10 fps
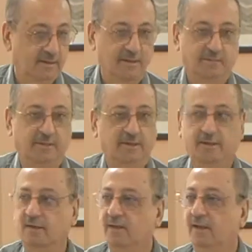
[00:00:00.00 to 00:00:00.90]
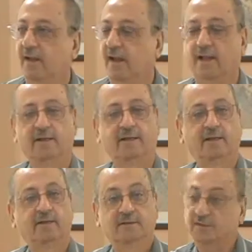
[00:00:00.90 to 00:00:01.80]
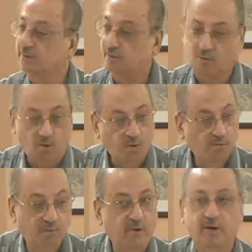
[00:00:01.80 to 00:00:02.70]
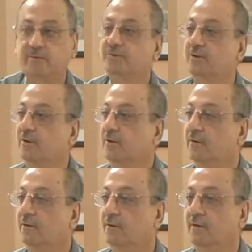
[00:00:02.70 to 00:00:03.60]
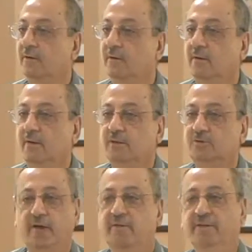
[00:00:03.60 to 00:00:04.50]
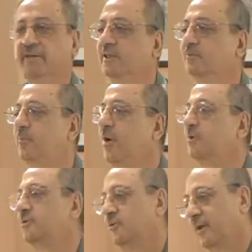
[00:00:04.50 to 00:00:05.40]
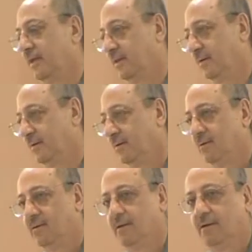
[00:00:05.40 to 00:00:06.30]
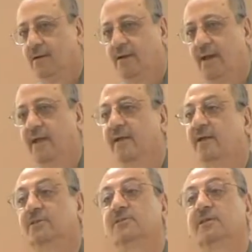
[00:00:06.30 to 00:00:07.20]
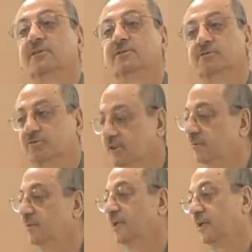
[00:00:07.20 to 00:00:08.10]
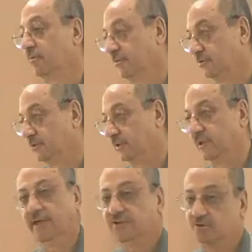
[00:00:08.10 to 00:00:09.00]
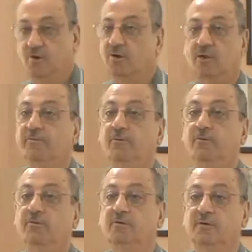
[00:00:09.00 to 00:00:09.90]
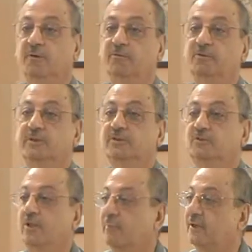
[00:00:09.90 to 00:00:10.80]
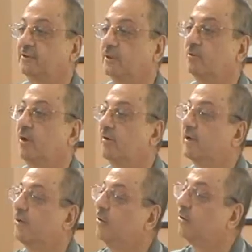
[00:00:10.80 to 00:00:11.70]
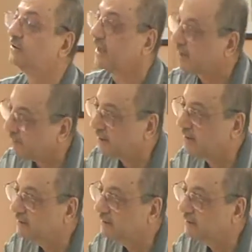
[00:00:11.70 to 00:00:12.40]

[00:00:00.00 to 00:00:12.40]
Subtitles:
brother, and long verbs, So everything is brought together, and it is extremely confusing. It's not confusing to the person who already knows Arabic,